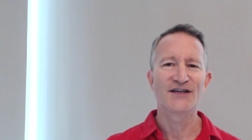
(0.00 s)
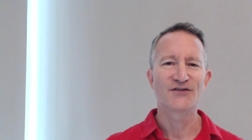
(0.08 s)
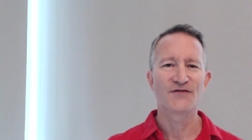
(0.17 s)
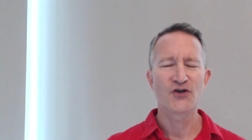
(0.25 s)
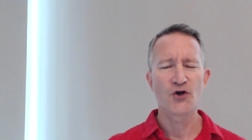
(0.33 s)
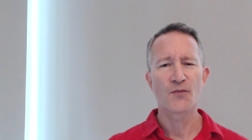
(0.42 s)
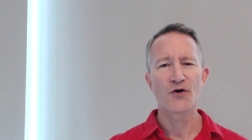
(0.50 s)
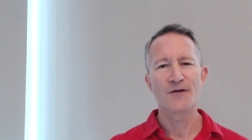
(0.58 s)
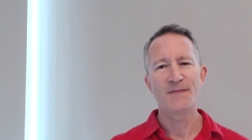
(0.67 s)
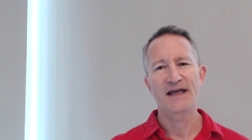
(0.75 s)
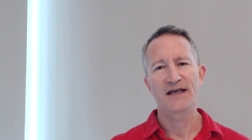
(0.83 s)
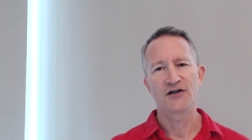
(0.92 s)
sense of humor
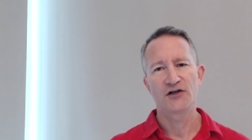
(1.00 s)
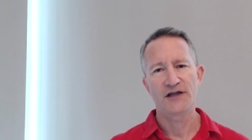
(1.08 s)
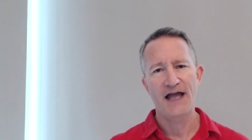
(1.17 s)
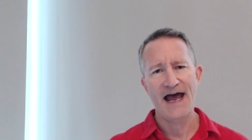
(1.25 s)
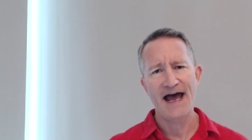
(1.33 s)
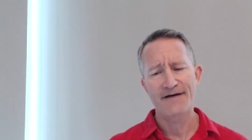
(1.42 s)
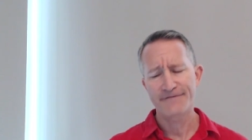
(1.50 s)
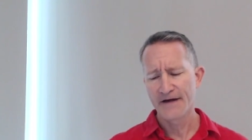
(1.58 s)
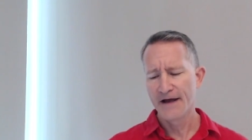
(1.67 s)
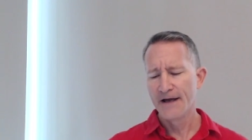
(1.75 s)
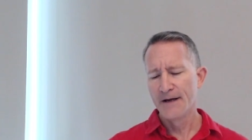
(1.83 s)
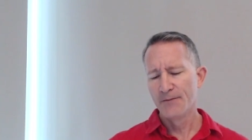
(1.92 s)
and making her
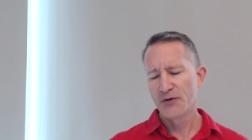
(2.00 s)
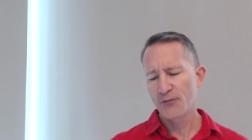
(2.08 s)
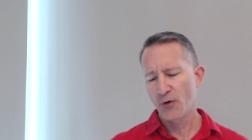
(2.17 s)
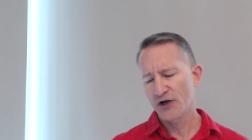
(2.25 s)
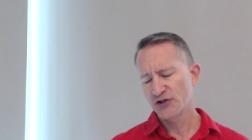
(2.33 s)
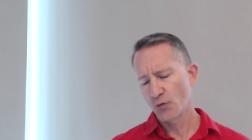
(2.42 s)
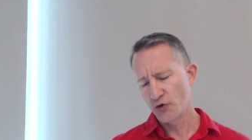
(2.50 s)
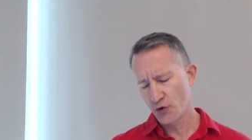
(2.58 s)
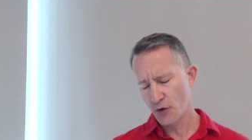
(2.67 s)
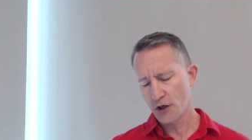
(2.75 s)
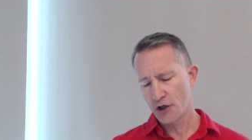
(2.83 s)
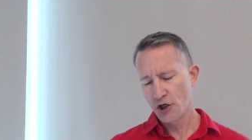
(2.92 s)
laugh. But the point is that when
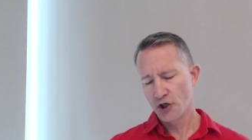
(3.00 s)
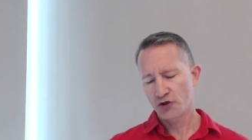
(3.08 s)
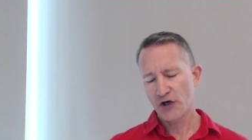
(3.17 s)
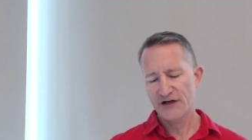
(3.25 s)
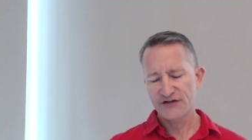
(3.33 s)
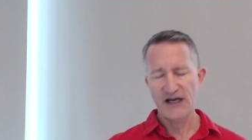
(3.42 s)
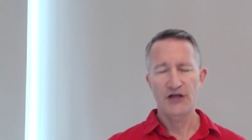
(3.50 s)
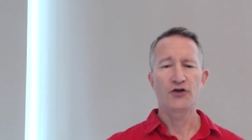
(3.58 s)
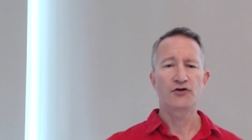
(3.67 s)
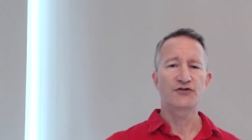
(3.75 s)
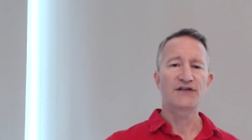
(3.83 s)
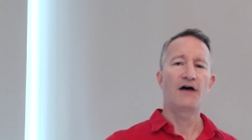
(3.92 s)
you're trying to set
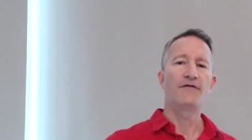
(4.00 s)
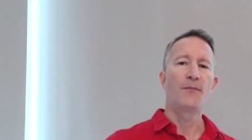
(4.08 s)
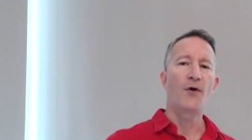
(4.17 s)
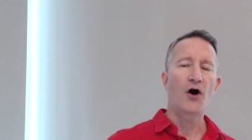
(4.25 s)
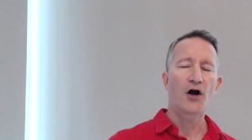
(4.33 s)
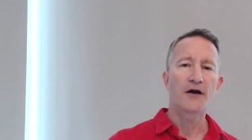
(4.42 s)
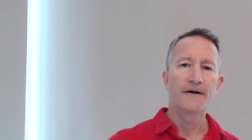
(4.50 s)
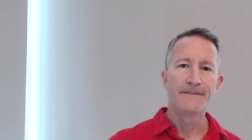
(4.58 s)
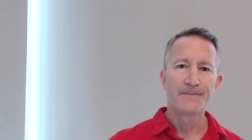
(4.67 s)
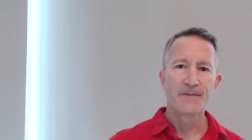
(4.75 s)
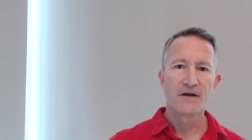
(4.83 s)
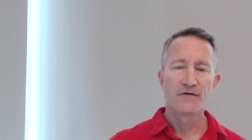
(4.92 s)
yourself apart
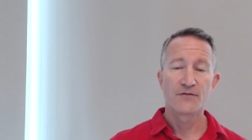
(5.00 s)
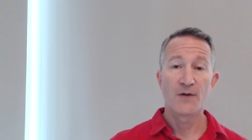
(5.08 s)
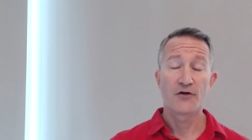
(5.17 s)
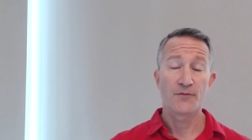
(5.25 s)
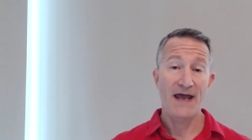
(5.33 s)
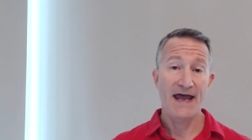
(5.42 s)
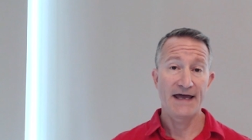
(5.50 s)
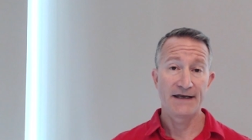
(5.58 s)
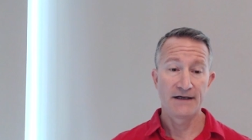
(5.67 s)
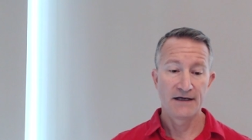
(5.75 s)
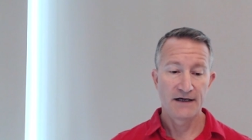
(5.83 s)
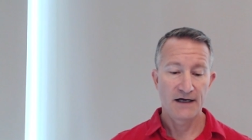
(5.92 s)
from other
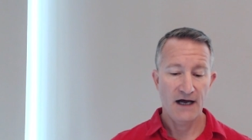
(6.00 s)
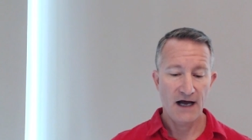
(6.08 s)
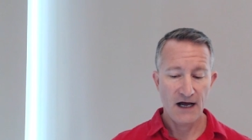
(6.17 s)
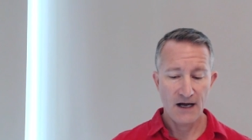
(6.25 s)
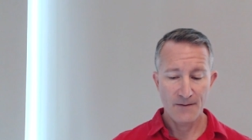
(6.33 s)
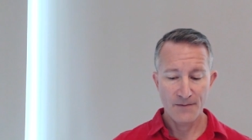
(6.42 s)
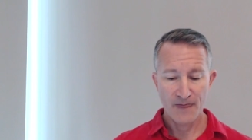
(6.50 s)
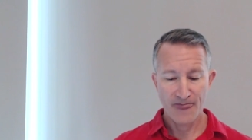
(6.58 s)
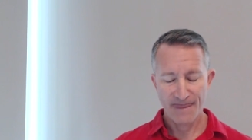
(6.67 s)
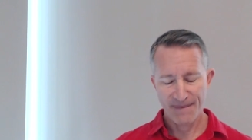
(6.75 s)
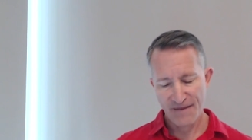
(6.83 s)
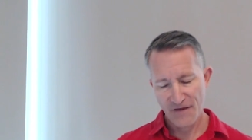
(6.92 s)
men,
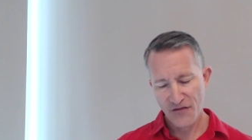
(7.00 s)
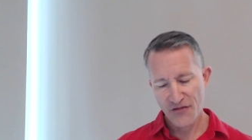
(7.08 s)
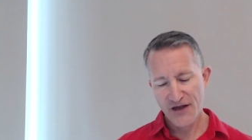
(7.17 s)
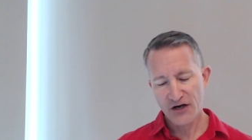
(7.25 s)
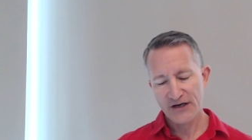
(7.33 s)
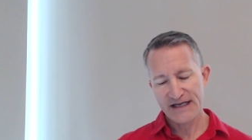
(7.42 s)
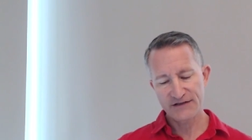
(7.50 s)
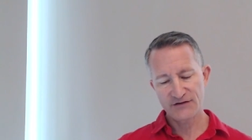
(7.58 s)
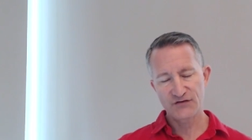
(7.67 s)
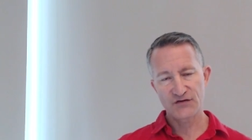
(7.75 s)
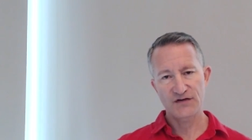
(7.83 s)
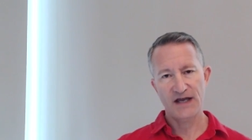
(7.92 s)
there
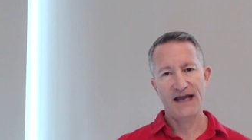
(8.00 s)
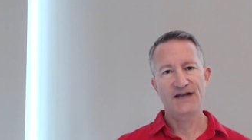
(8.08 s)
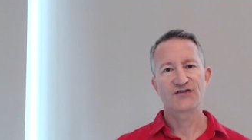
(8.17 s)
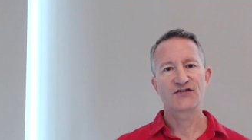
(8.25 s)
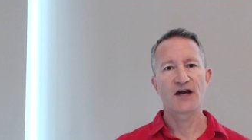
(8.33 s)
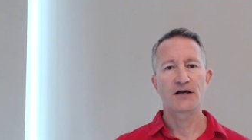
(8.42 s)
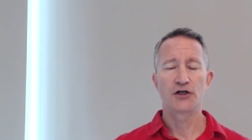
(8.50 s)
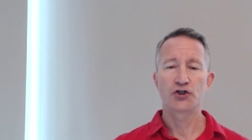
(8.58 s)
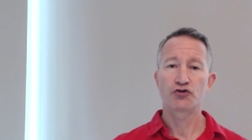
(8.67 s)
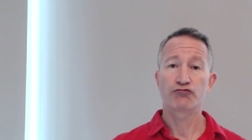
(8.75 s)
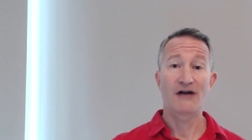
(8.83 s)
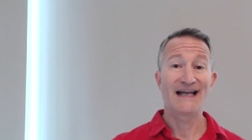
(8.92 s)
is a
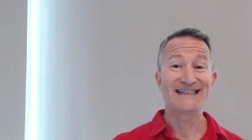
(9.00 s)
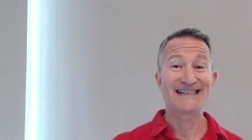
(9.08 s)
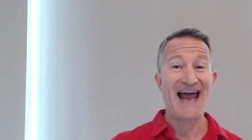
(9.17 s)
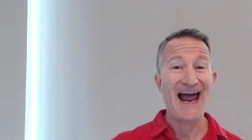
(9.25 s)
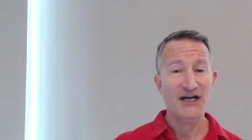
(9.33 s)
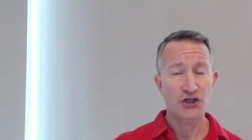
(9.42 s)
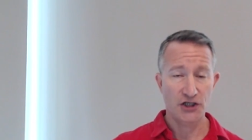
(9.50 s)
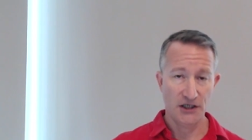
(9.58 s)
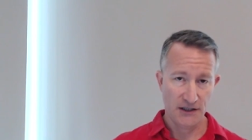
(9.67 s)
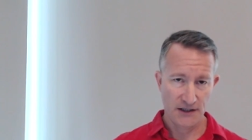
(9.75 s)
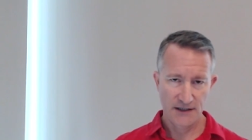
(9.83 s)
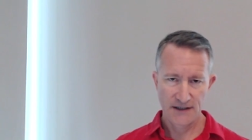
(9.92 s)
subtle
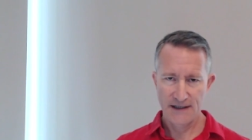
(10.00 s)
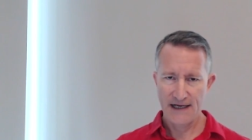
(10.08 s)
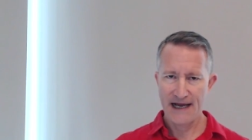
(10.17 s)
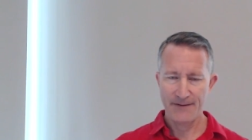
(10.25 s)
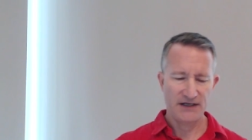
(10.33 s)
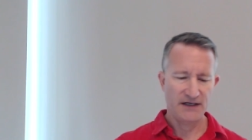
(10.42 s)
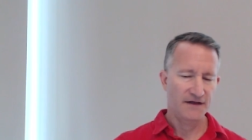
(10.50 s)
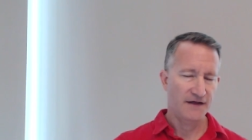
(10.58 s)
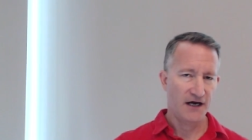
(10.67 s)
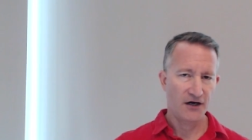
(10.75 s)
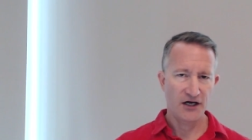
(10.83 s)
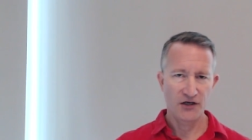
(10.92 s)
transaction happening
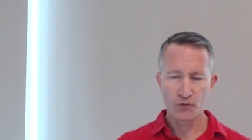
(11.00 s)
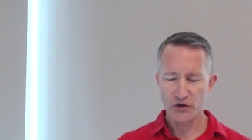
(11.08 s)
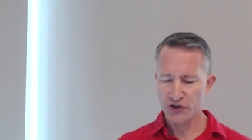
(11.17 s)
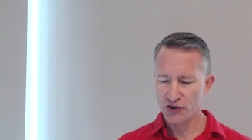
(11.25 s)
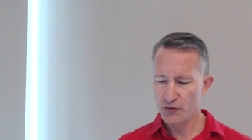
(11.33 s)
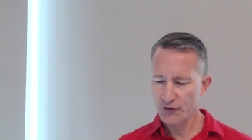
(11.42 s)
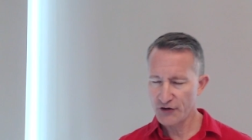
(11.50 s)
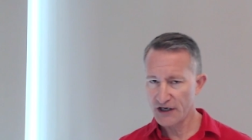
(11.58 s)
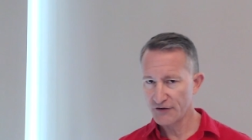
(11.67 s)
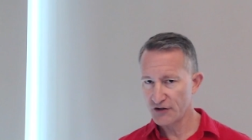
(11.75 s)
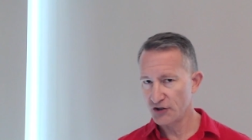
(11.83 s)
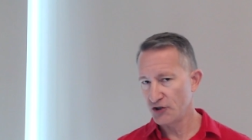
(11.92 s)
there in which you
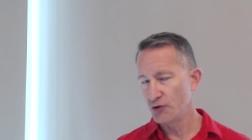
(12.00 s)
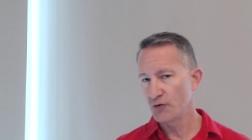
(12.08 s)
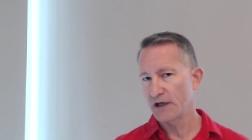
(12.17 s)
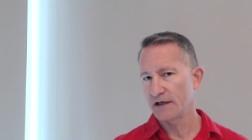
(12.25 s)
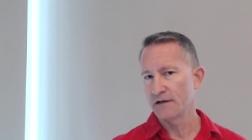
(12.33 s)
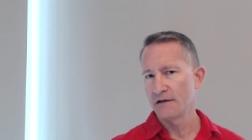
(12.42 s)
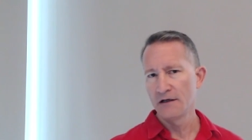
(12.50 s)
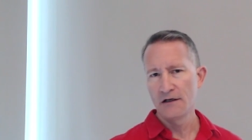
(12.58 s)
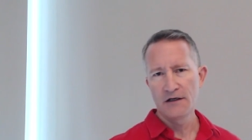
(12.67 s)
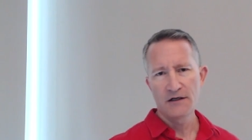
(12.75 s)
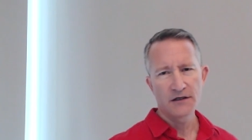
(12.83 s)
think that you can